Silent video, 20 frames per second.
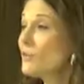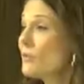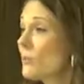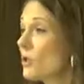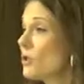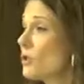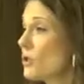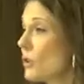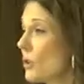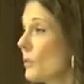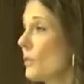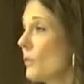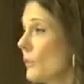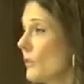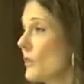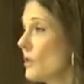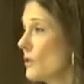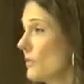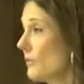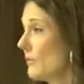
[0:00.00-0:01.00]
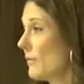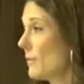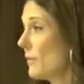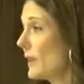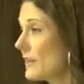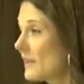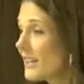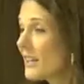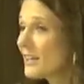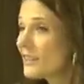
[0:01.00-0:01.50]
was your provision for
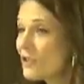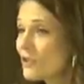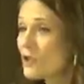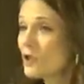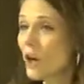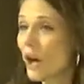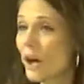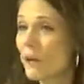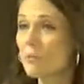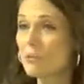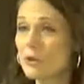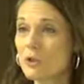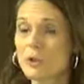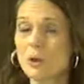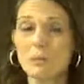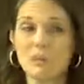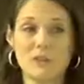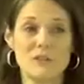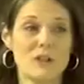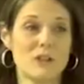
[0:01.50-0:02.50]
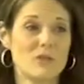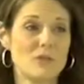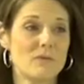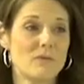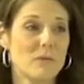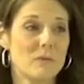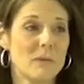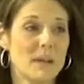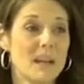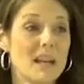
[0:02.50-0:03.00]
me. This job was your provision
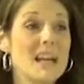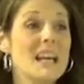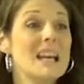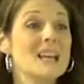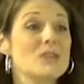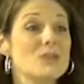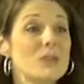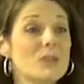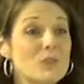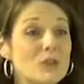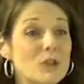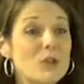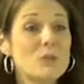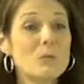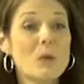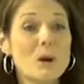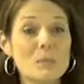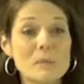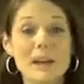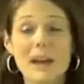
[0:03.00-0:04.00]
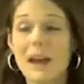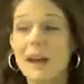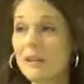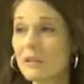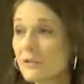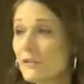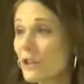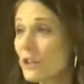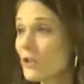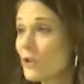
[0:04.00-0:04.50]
for me. So if you want me
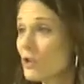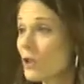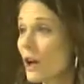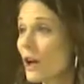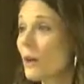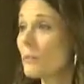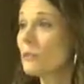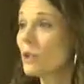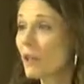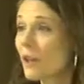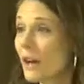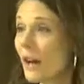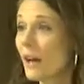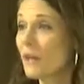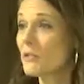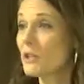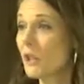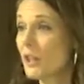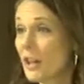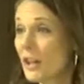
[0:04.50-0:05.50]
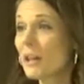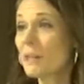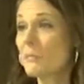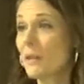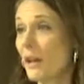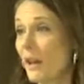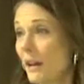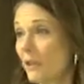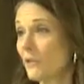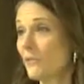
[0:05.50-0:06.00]
out of this job, you're going to have to kick
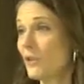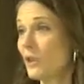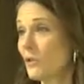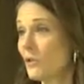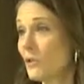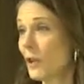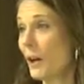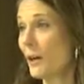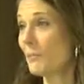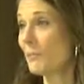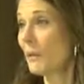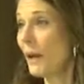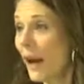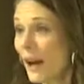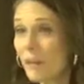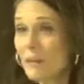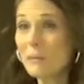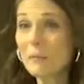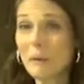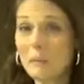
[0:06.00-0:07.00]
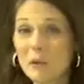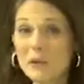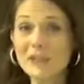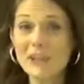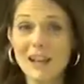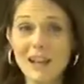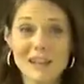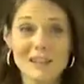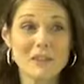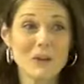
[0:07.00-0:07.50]
me out of this job. Oh, I remember
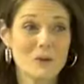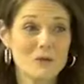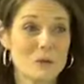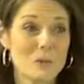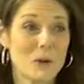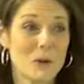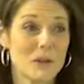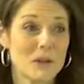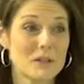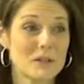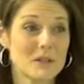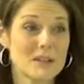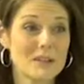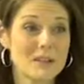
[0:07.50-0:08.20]
saying those words.